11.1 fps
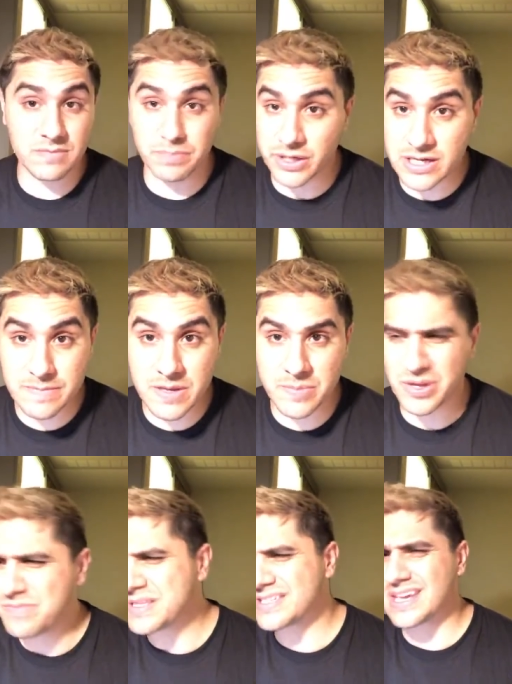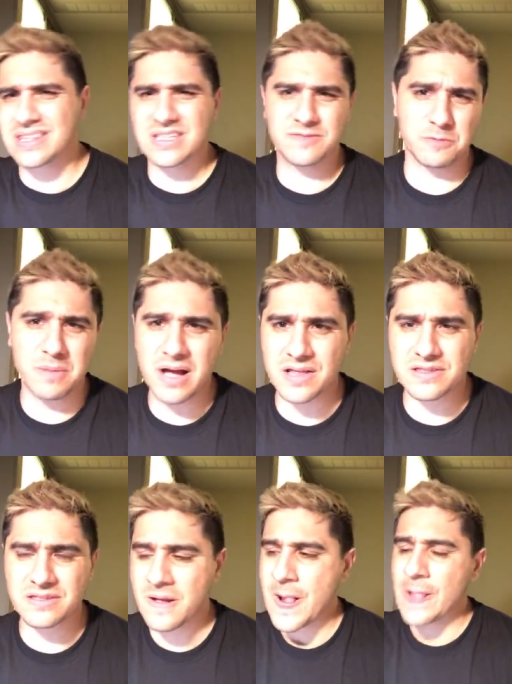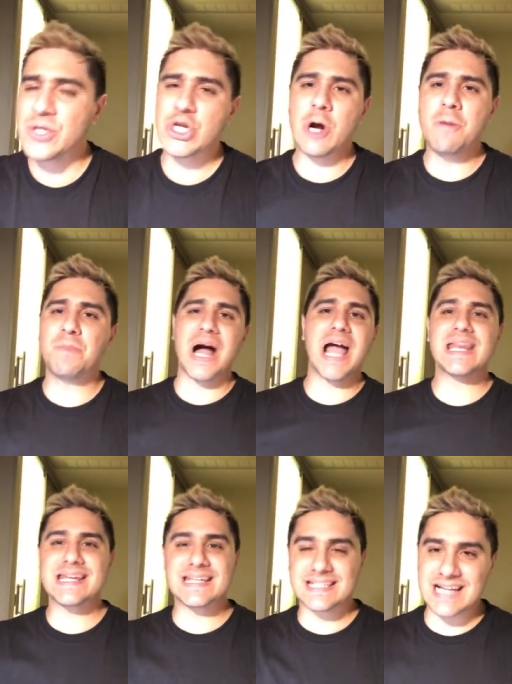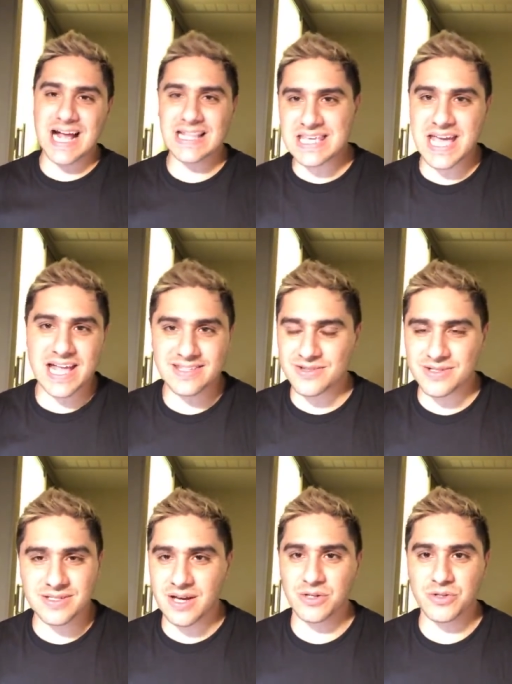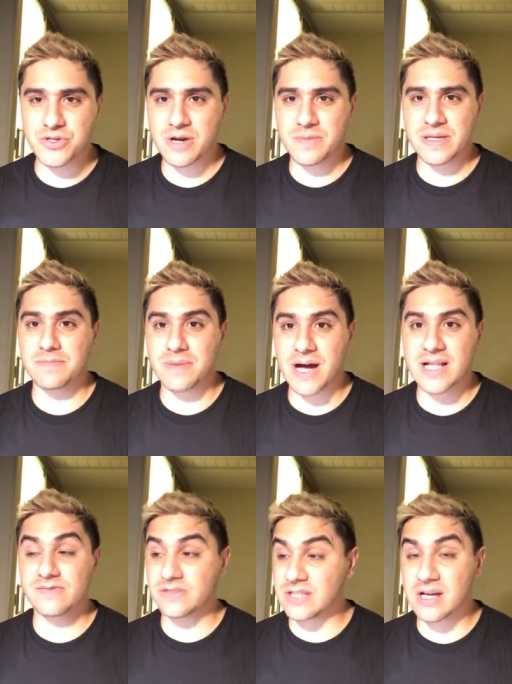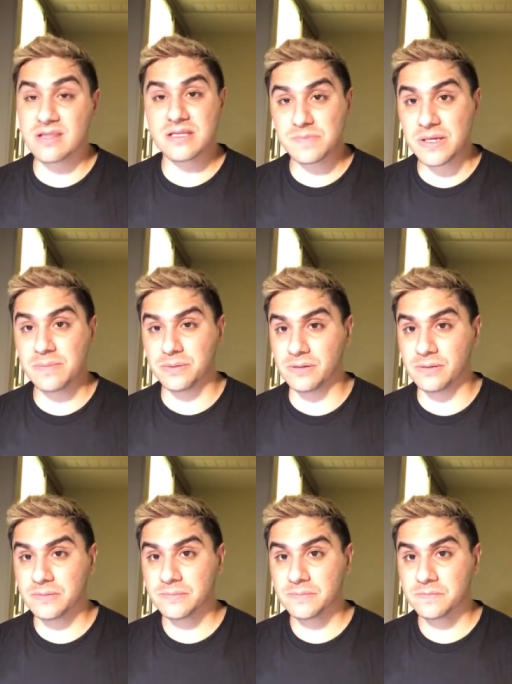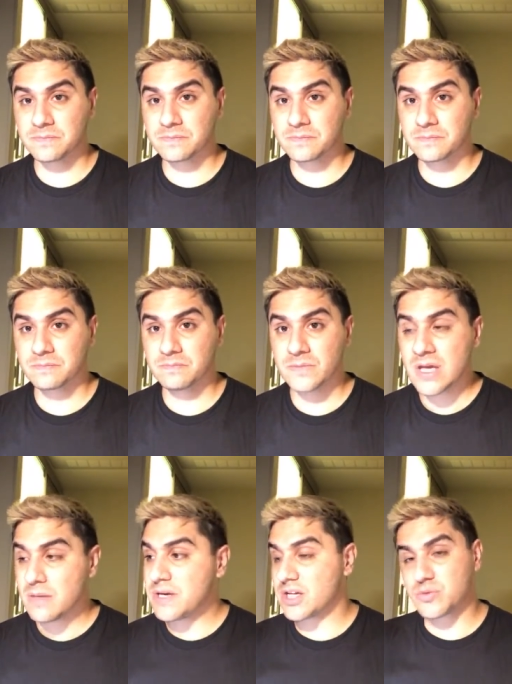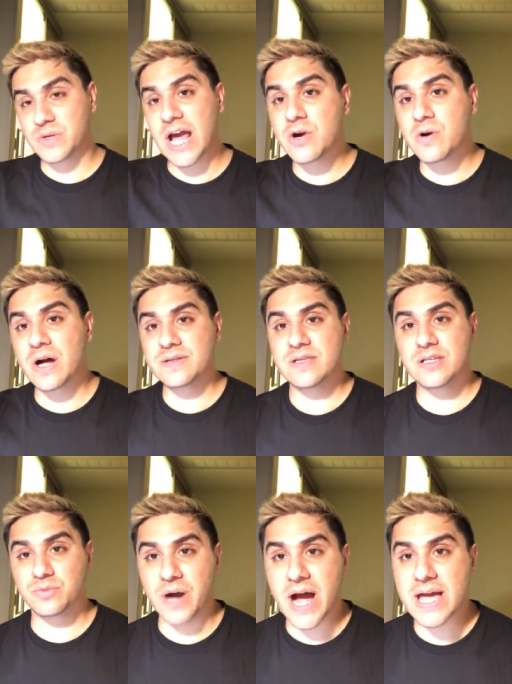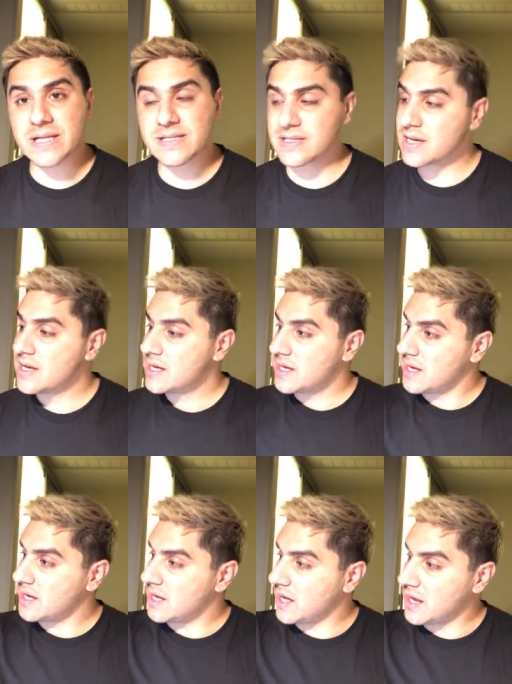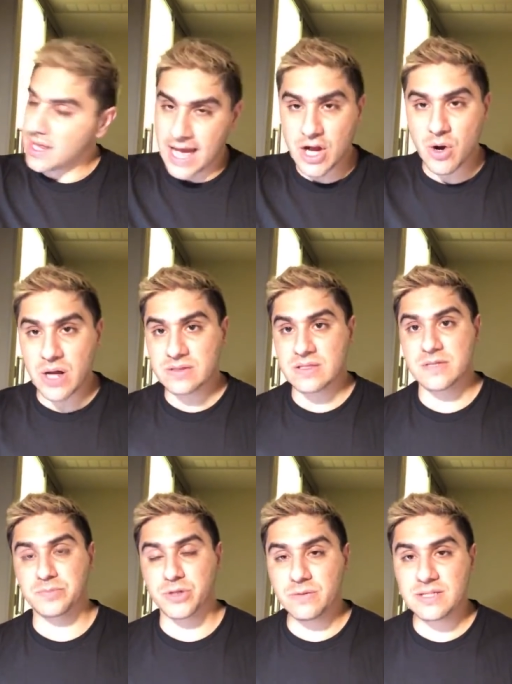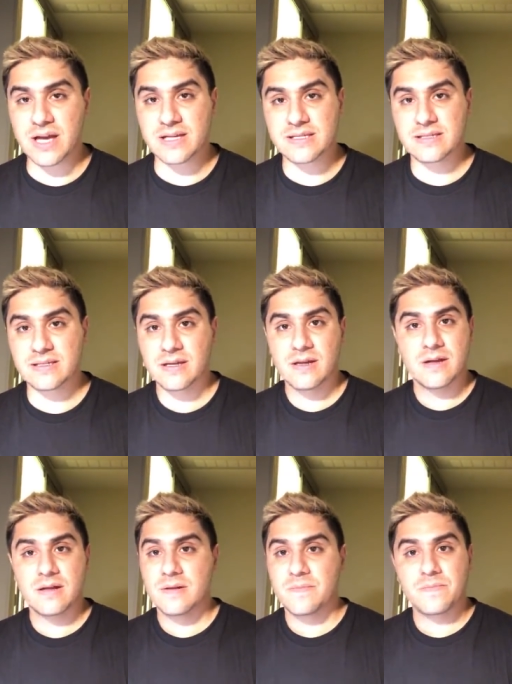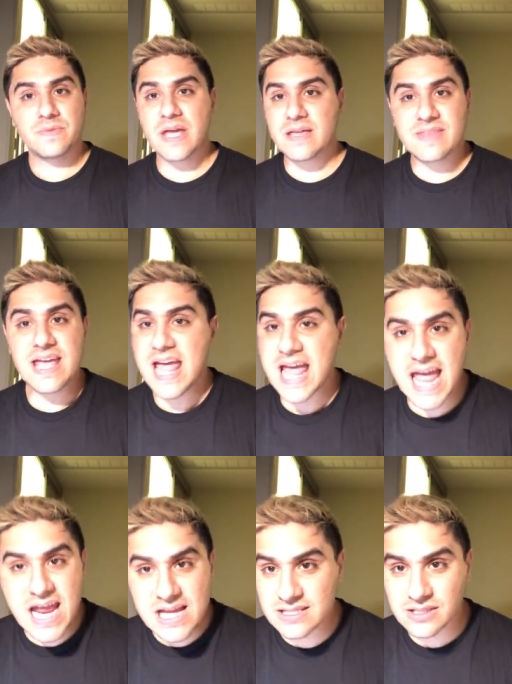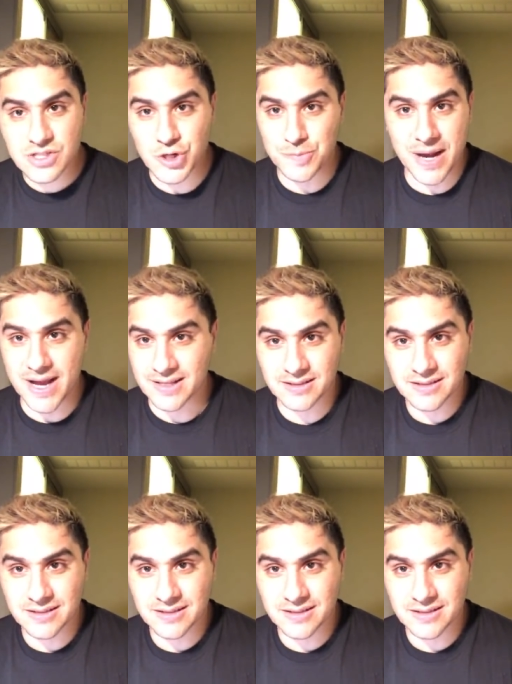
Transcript: Bernie people. I've been saying this for months. Joe Biden is not the answer to Donald Trump in the minds of a lot of these people. Because when I go out to these riots and I go out to these protests, they hate Joe Biden.